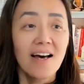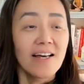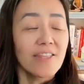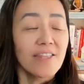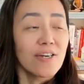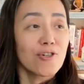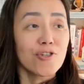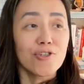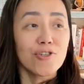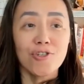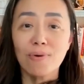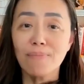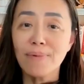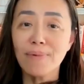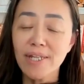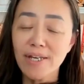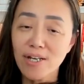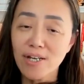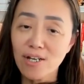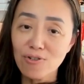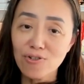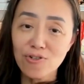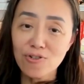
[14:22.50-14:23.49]
There's so
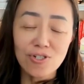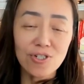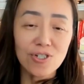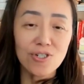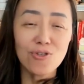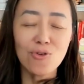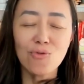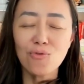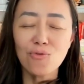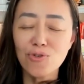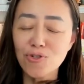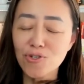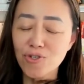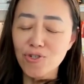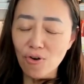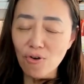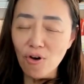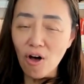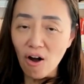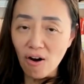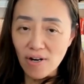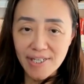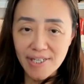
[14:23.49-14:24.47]
many coaches who
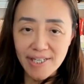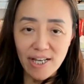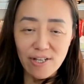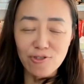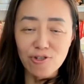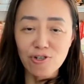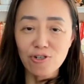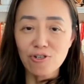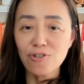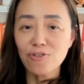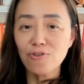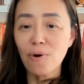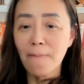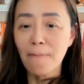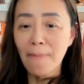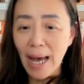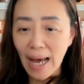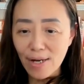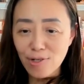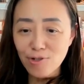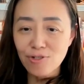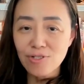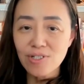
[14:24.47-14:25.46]
so heart center. You're
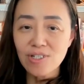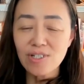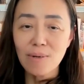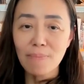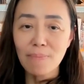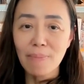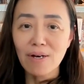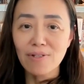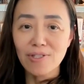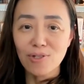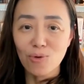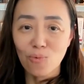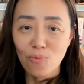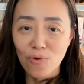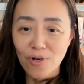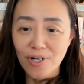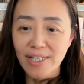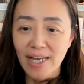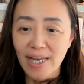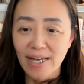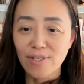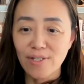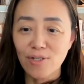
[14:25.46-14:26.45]
passionate about the
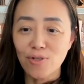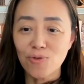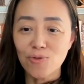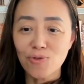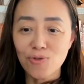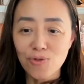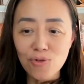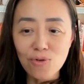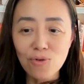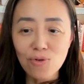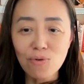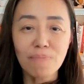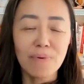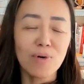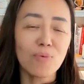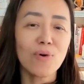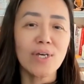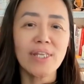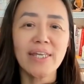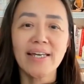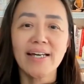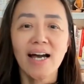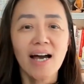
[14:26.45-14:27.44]
work that you do, but
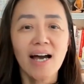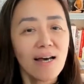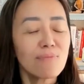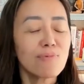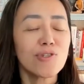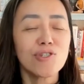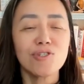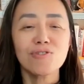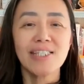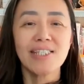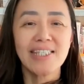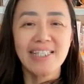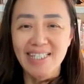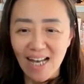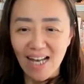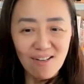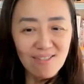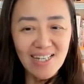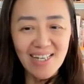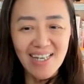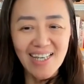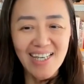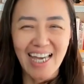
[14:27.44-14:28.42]
when it comes to
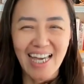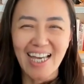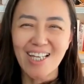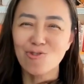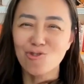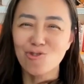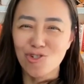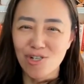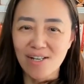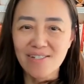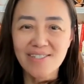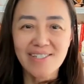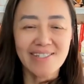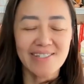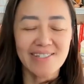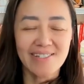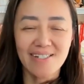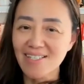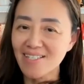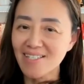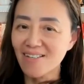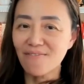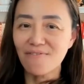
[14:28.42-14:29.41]
selling, it just
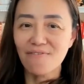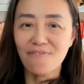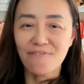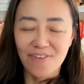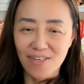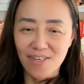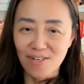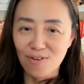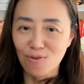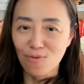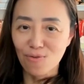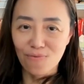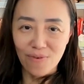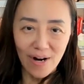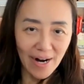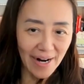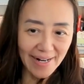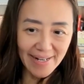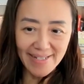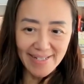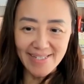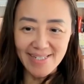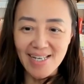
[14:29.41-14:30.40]
doesn't feel
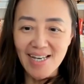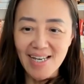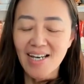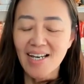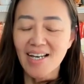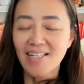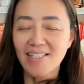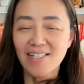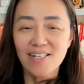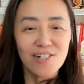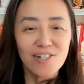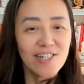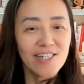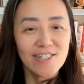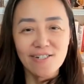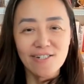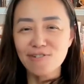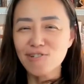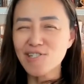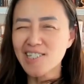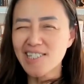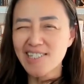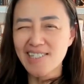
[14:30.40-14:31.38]
right. There's
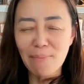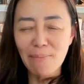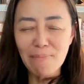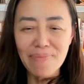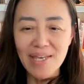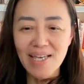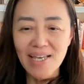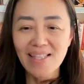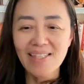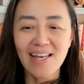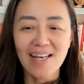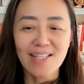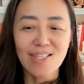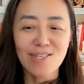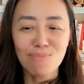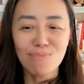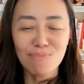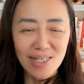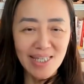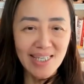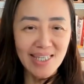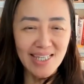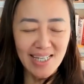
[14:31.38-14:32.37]
just something that's
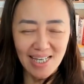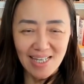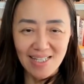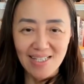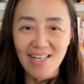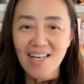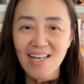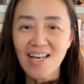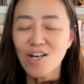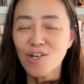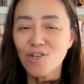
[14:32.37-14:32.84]
missing.